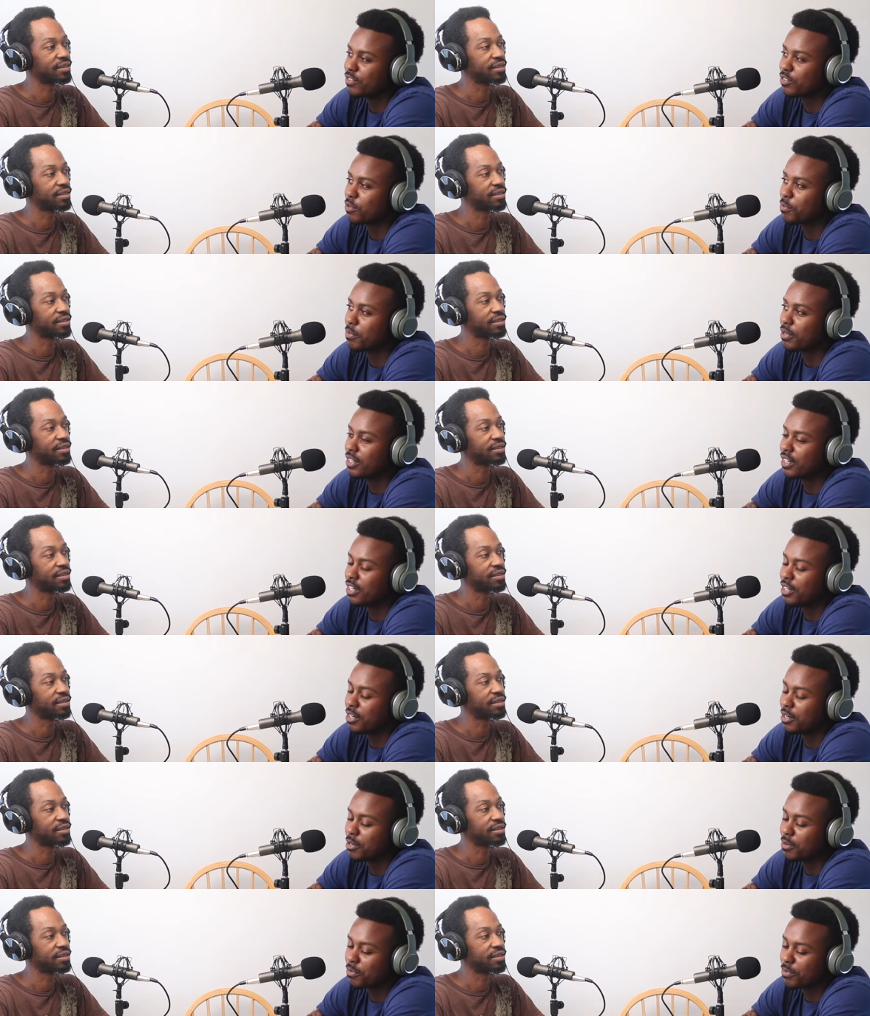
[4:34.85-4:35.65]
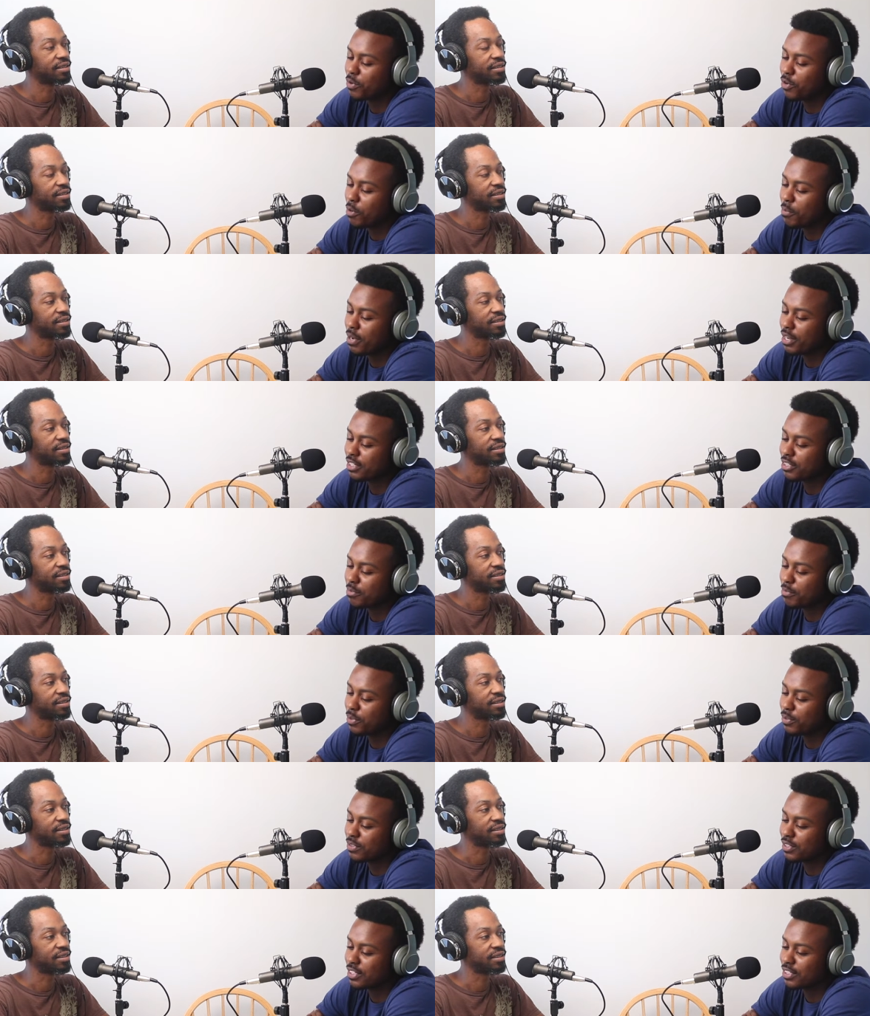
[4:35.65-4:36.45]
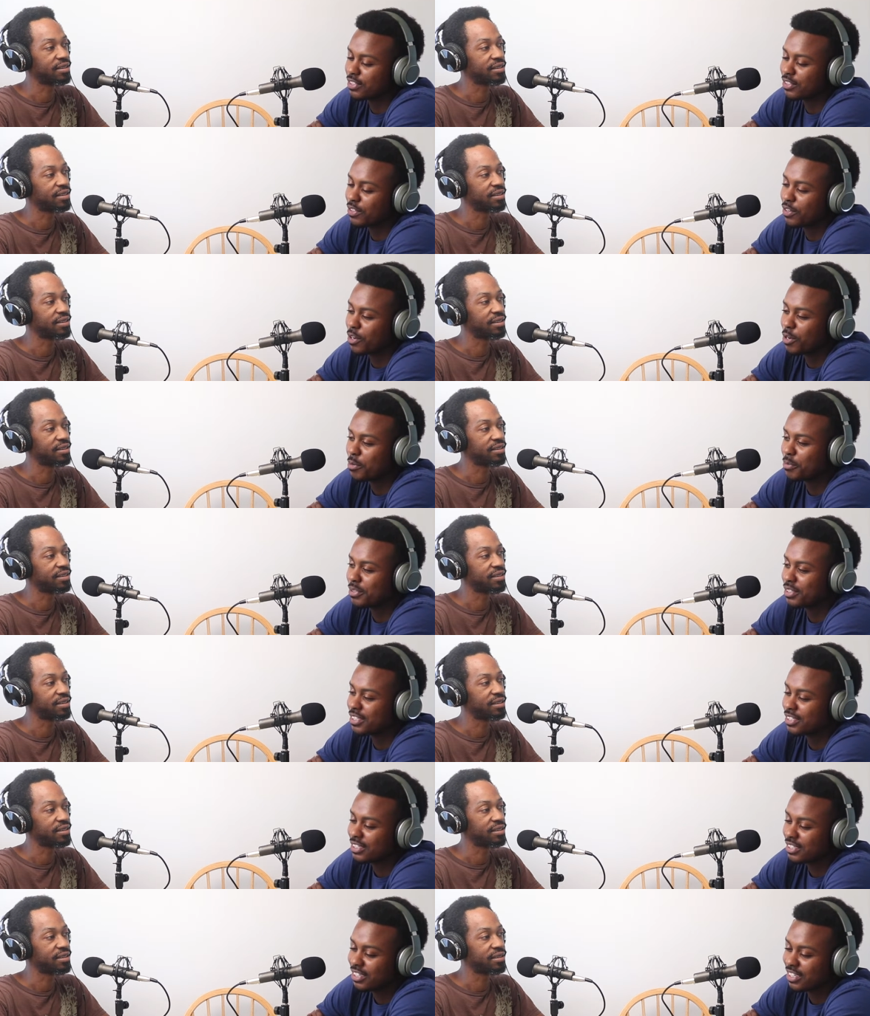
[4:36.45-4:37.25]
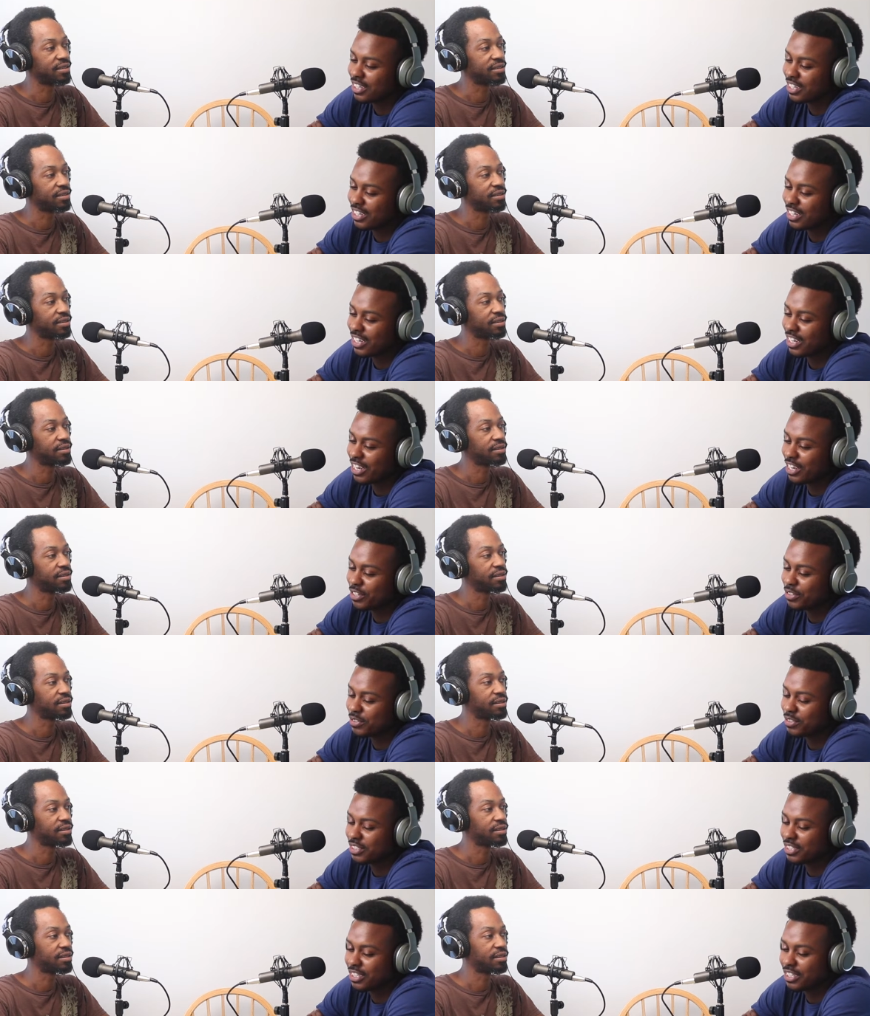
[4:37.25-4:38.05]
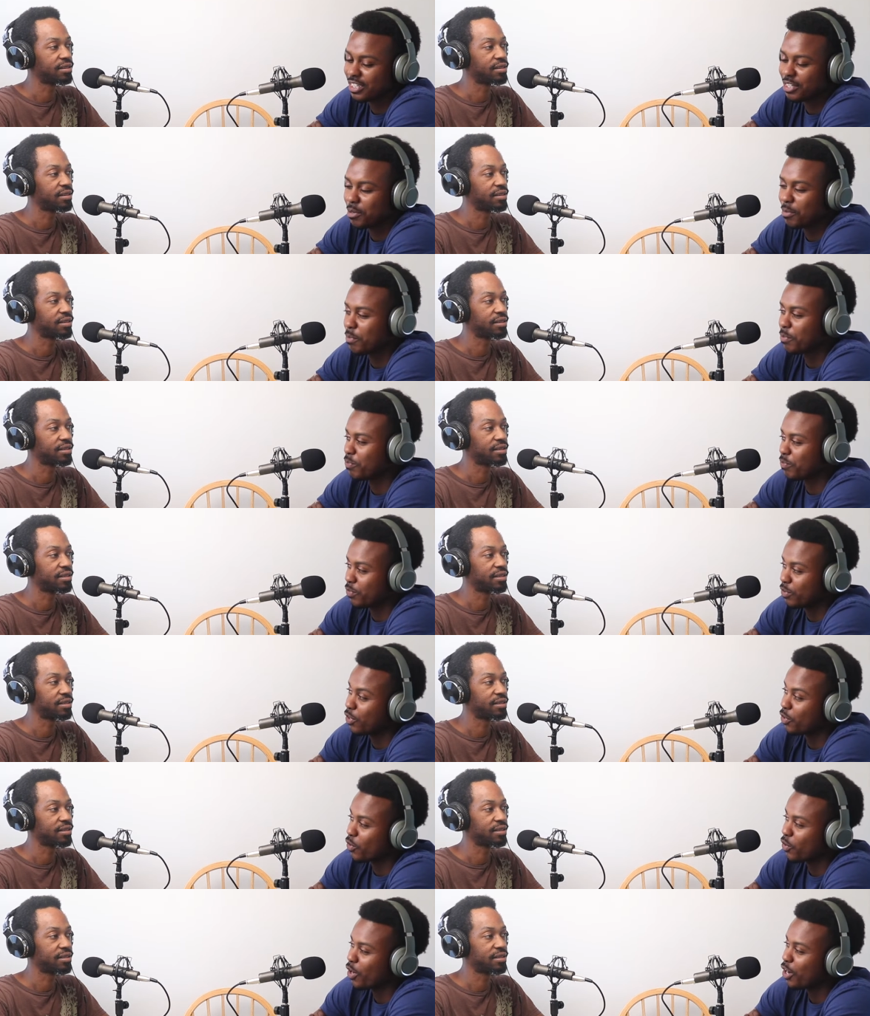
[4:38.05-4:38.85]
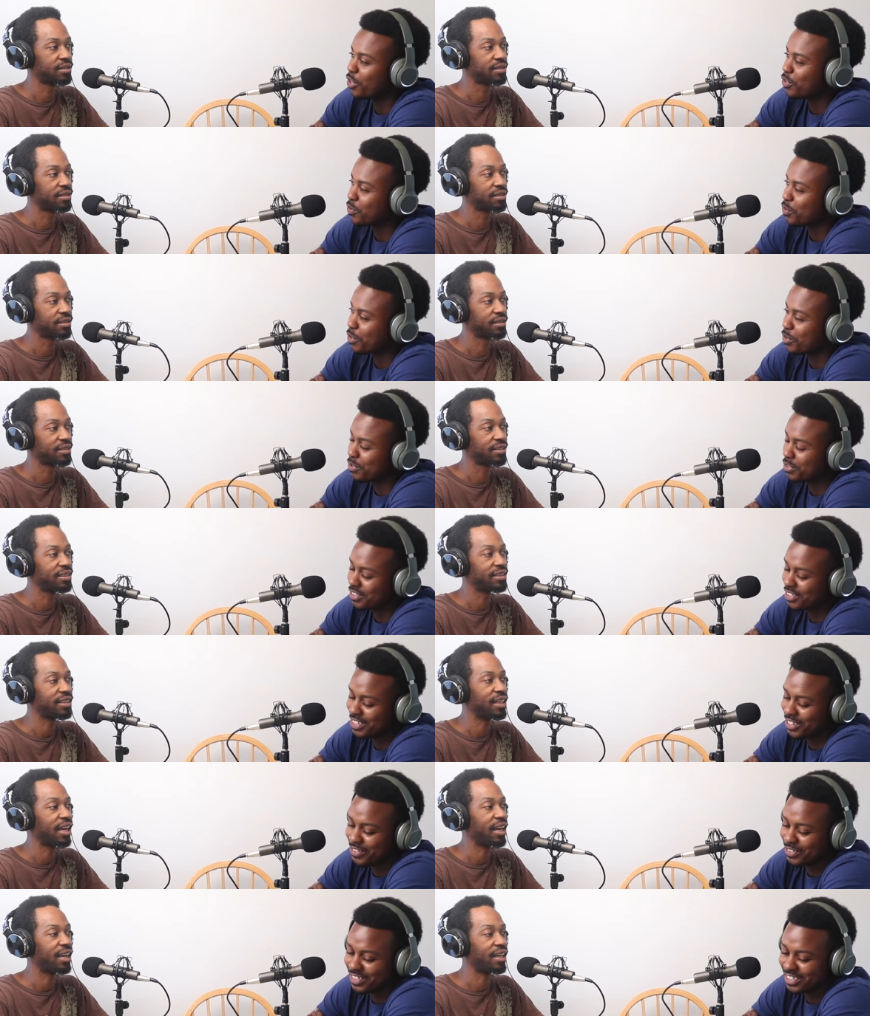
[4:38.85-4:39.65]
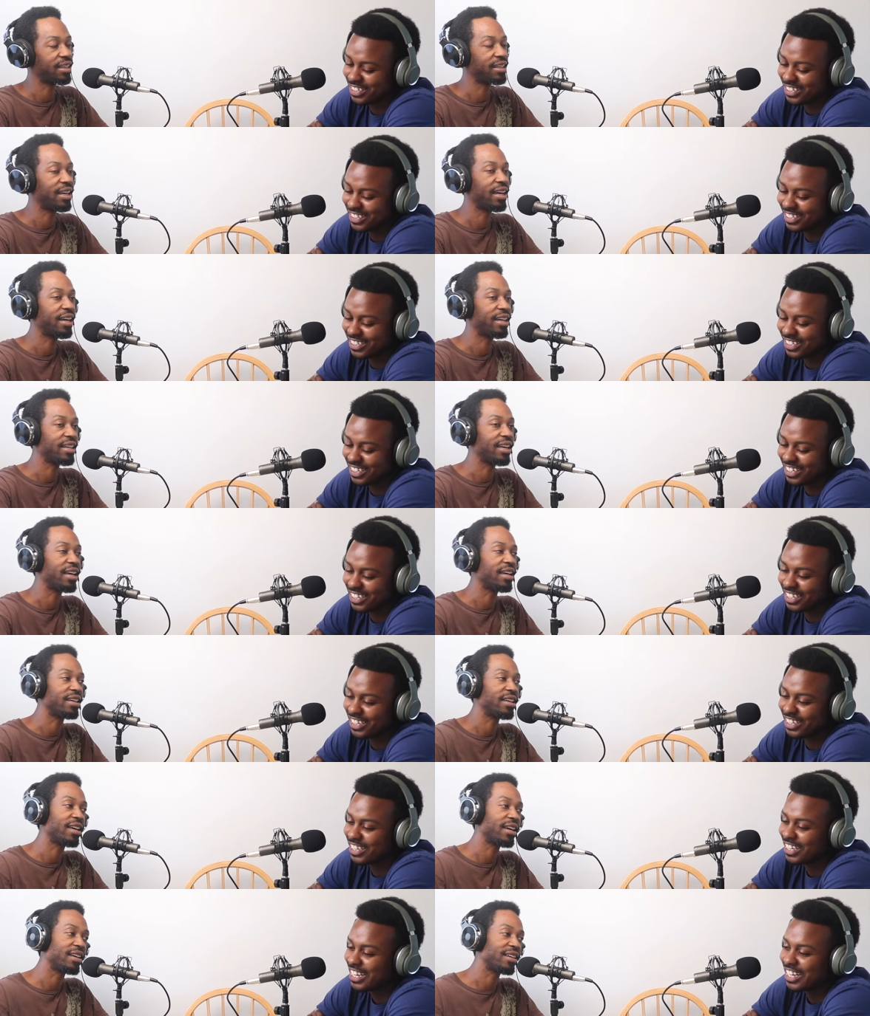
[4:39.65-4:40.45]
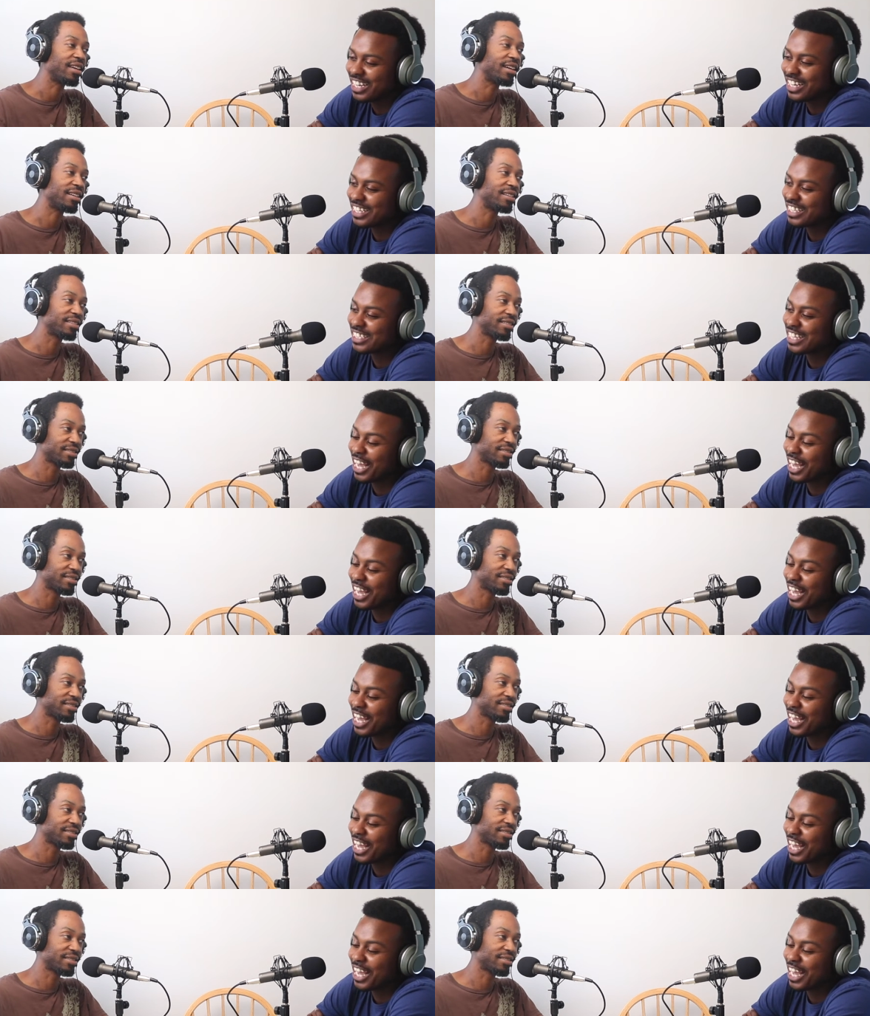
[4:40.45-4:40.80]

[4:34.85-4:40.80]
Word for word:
Speaker 1: So, but um, going back to Bone Thugs and Harmony, like how you said um, the crossroads and yeah, everything. Yeah, yeah, yeah, yeah, yeah.